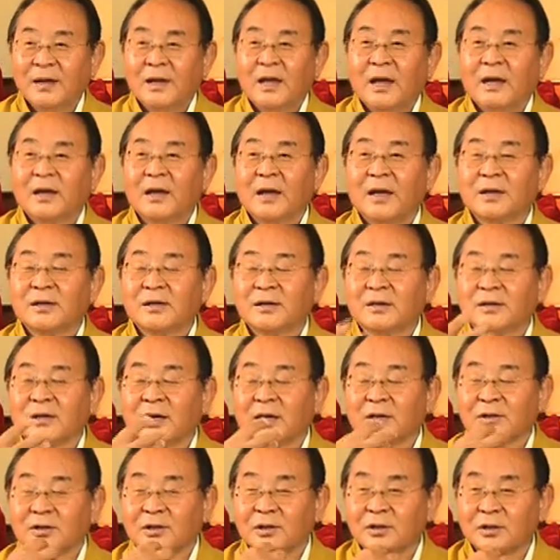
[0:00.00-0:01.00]
And as it
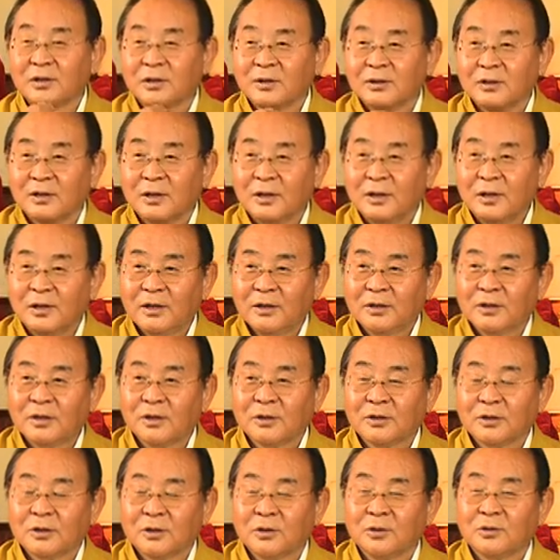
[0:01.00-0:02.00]
touches
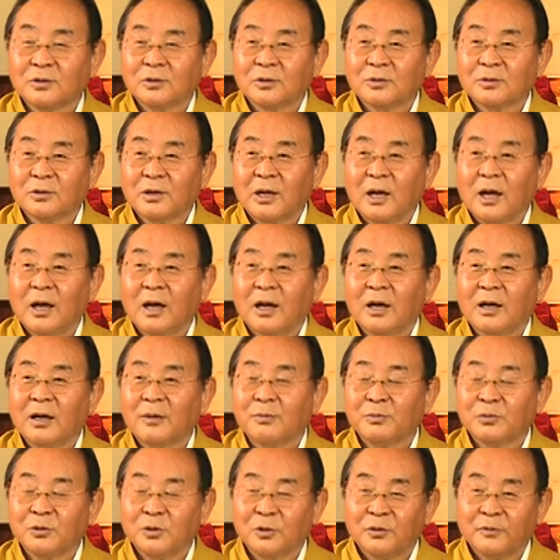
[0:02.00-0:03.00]
the throat purifies uh,
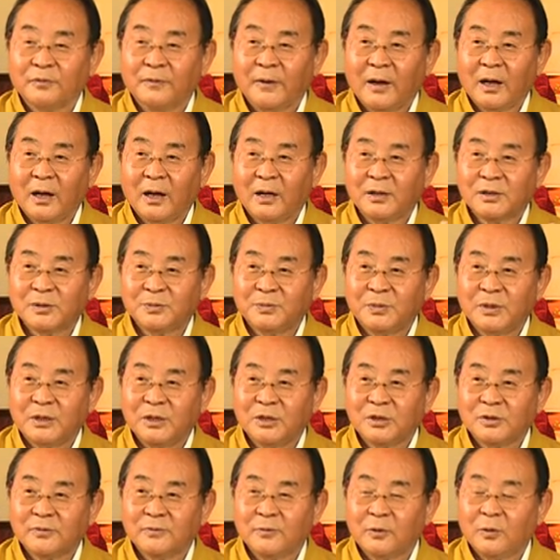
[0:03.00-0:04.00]
purifier,
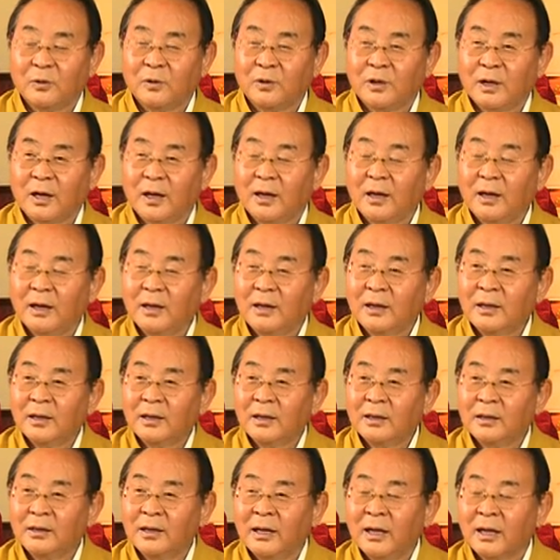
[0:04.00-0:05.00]
speech all the
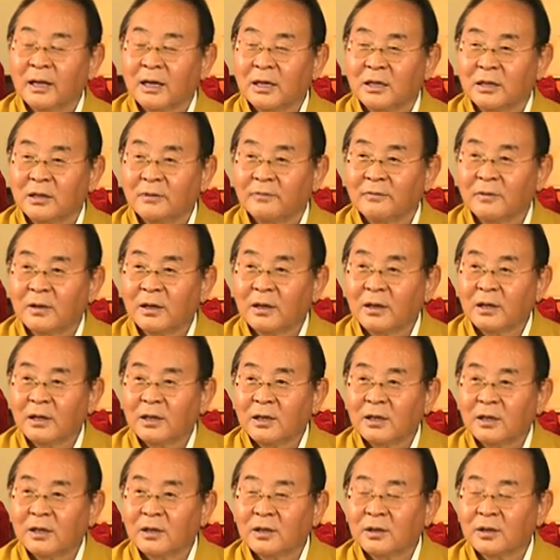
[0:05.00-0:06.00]
negative,
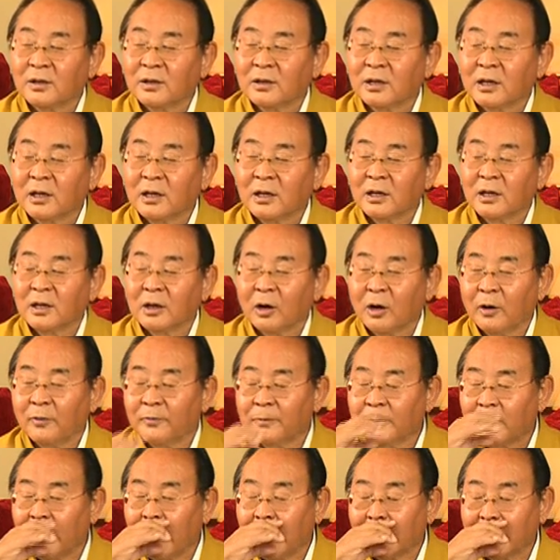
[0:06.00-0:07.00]
uh,
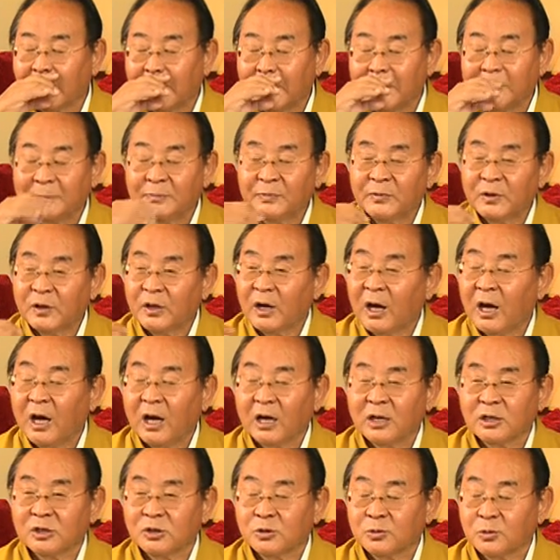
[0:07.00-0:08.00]
of like a uh,
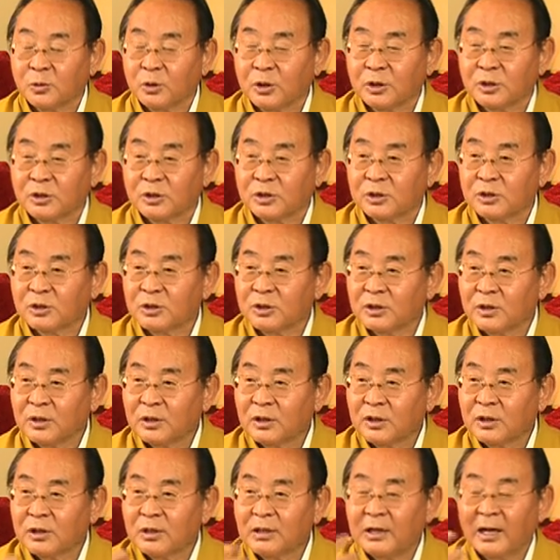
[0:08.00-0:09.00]
harsh words,
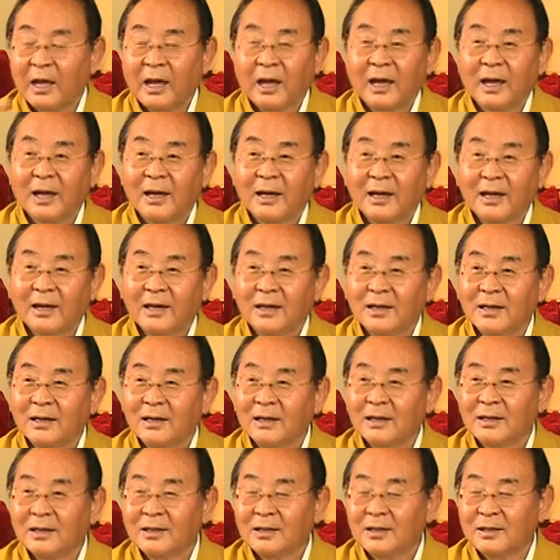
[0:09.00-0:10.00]

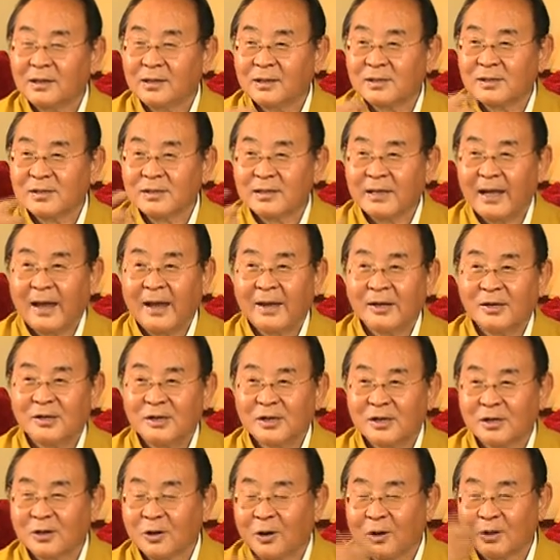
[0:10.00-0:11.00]
lie,
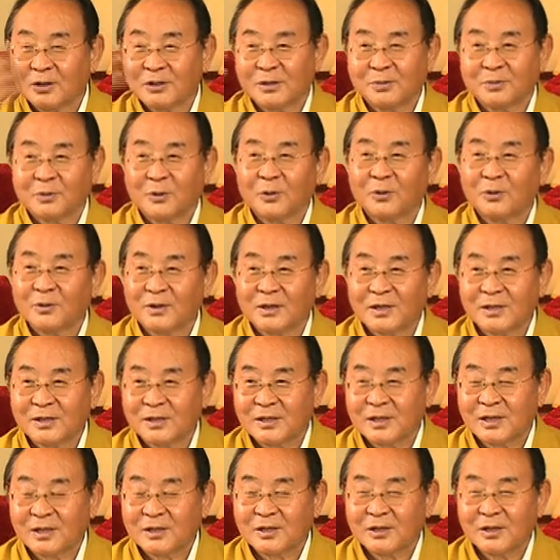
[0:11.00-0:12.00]
slander, gossip, all these
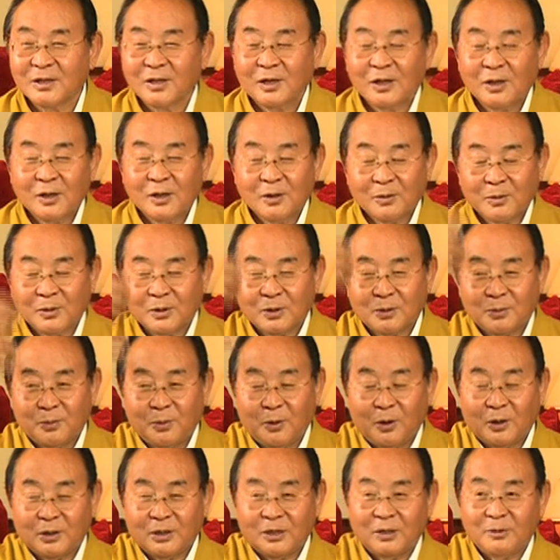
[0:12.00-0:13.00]
things. With the
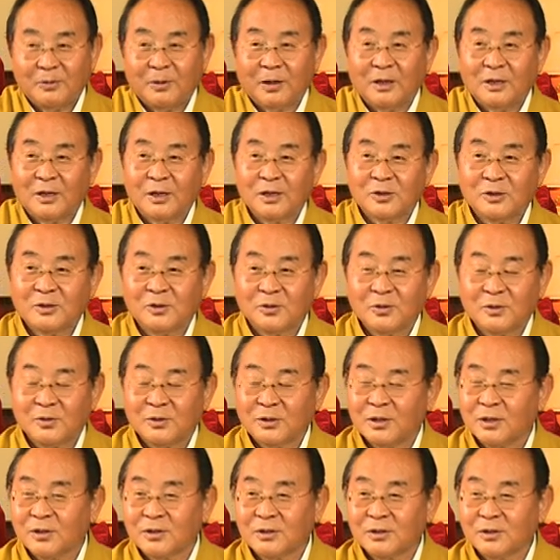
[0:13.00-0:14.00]
body, one is, you know,
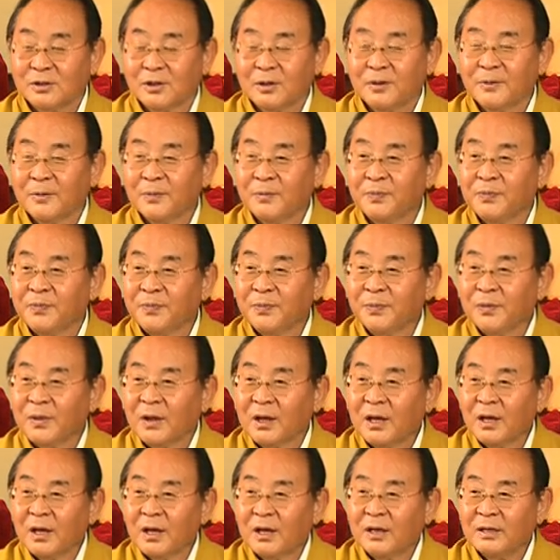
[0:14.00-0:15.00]
this uh,
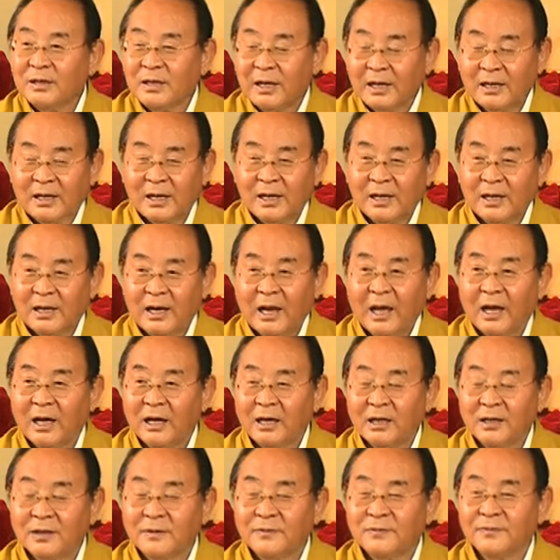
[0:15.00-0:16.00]
taking
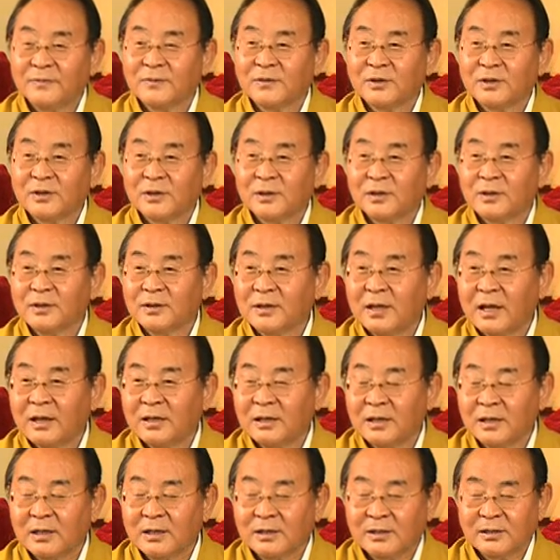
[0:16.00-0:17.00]
lives, uh,
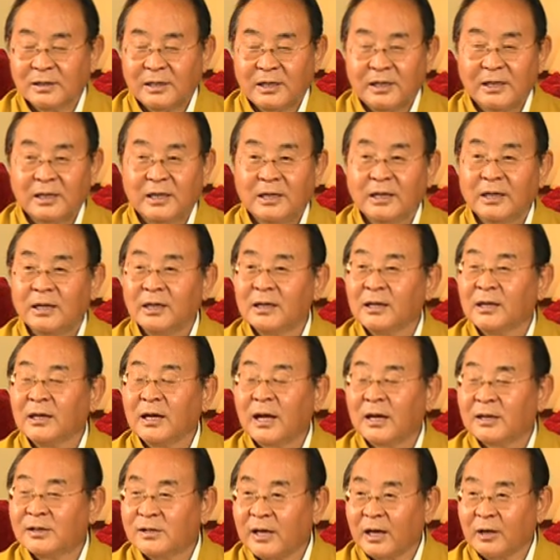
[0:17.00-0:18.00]
then stealing
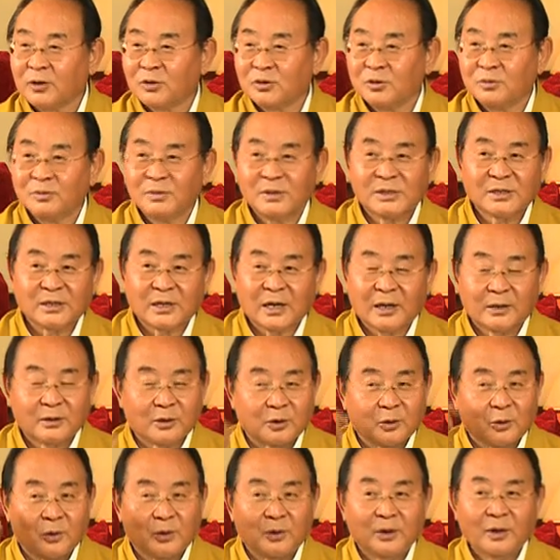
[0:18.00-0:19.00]
and sexual
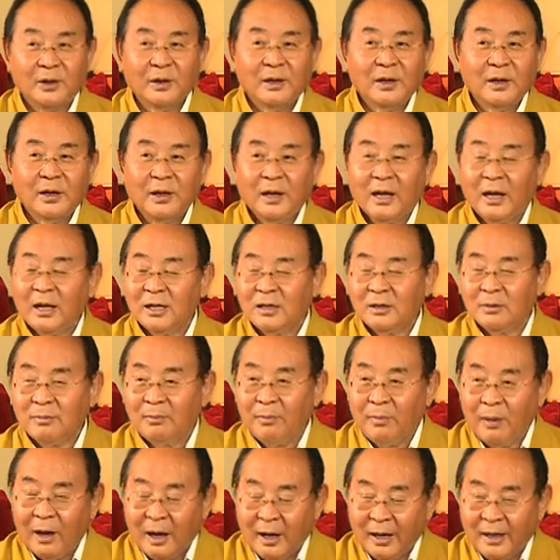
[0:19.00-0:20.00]
misconduct. And the
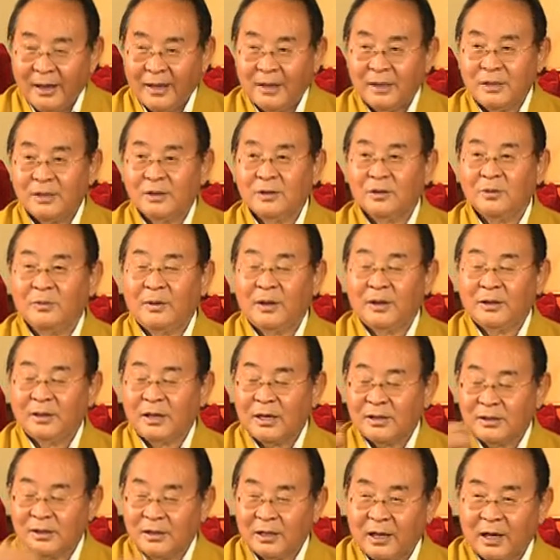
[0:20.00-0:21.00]
mind, you know, when it
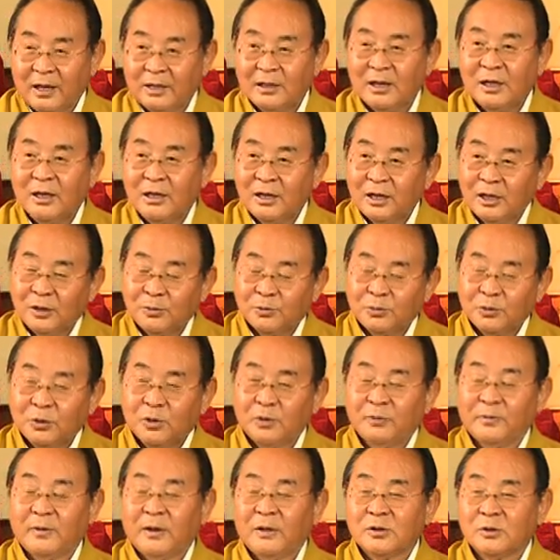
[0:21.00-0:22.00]
touches the heart, it
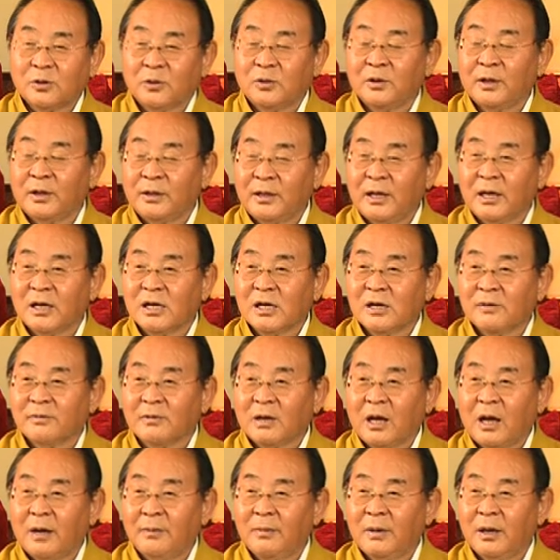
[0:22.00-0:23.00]
purifies all the negative
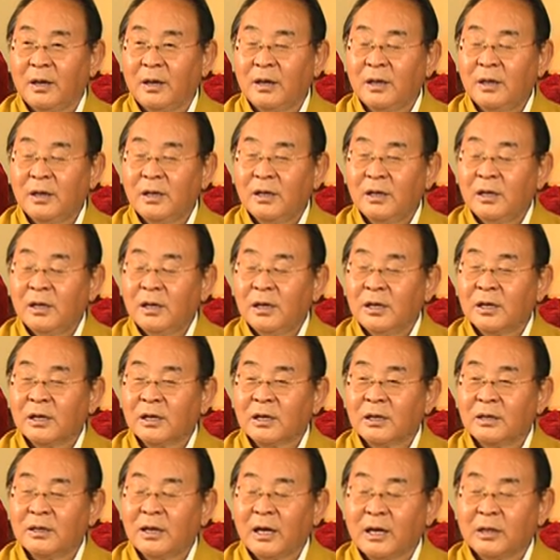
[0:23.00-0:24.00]
karma. It
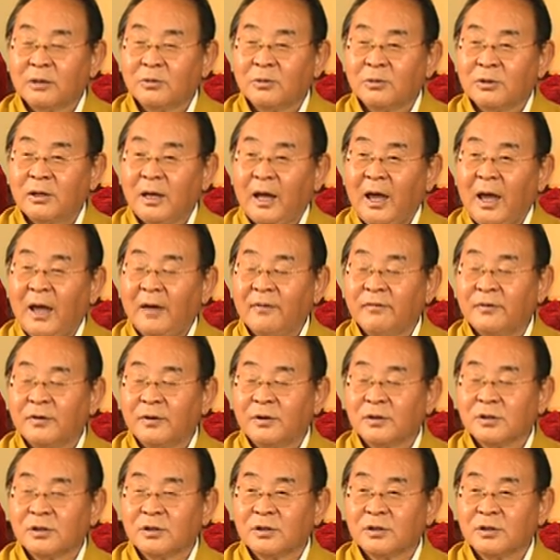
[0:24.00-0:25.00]
connects with
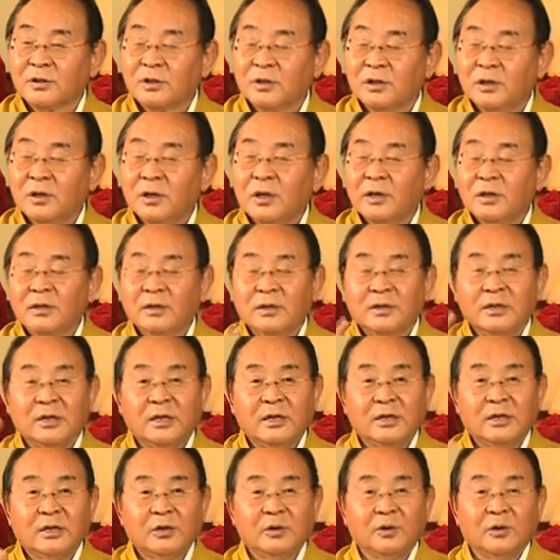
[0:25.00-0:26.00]
avarice,
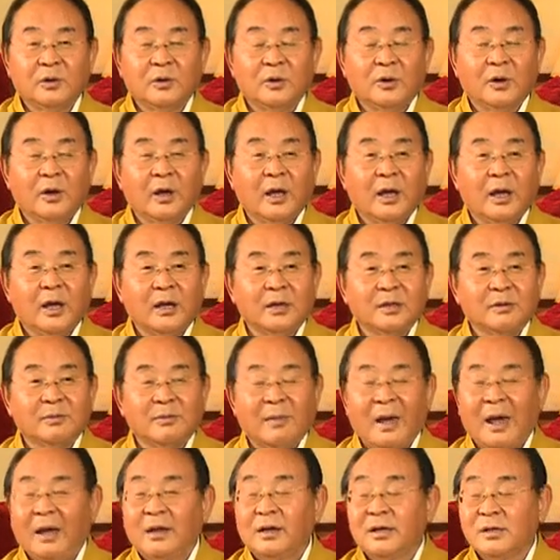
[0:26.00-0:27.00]
then, you know, and
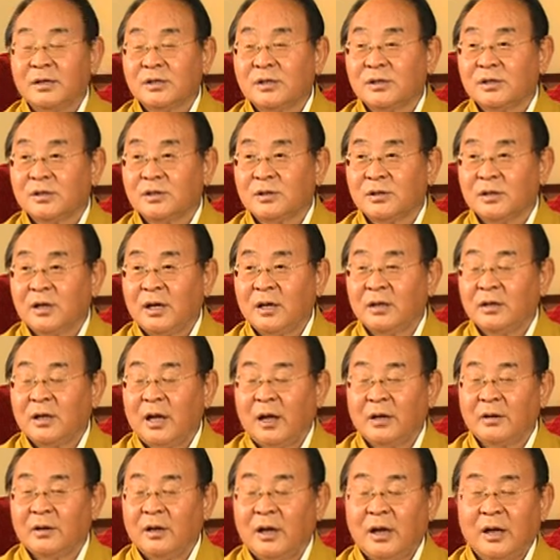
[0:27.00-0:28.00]
malice, and,
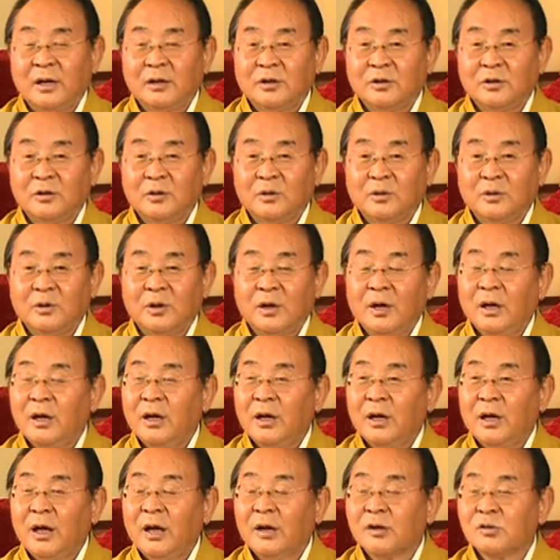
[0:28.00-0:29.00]
and, and you know,
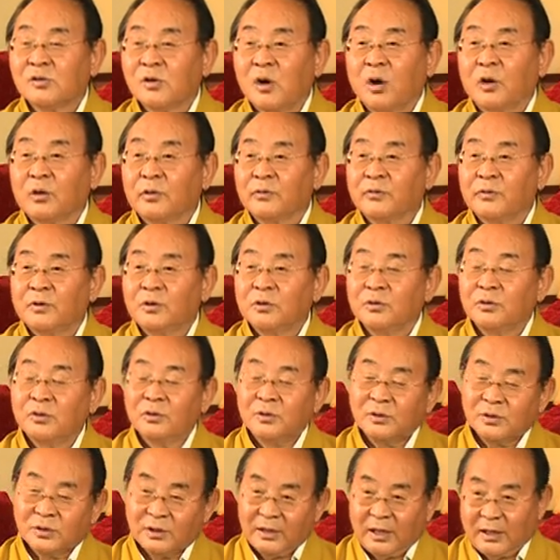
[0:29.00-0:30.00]
and wrong
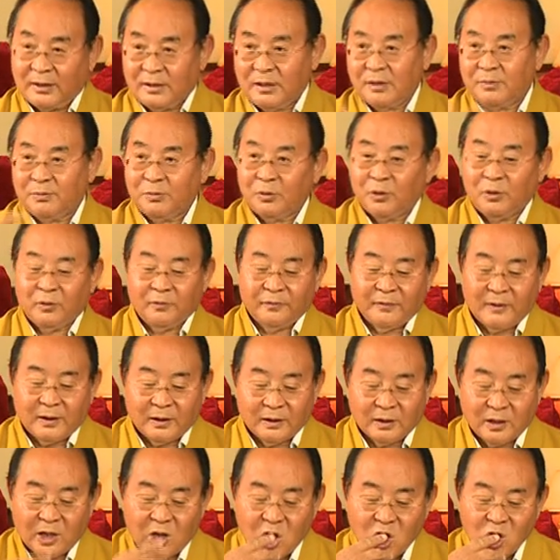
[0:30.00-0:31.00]
views, like they
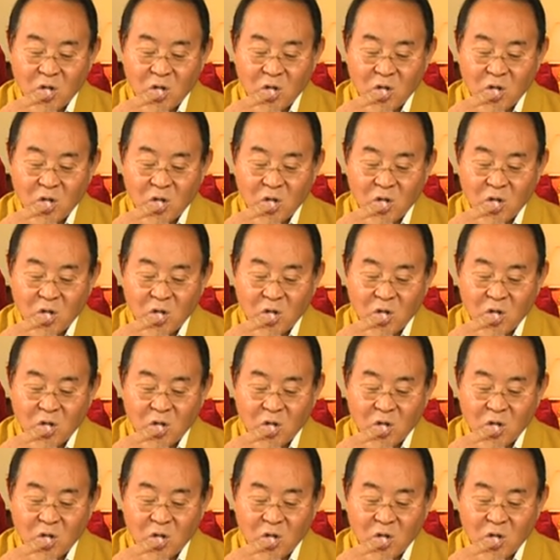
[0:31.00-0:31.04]
purified.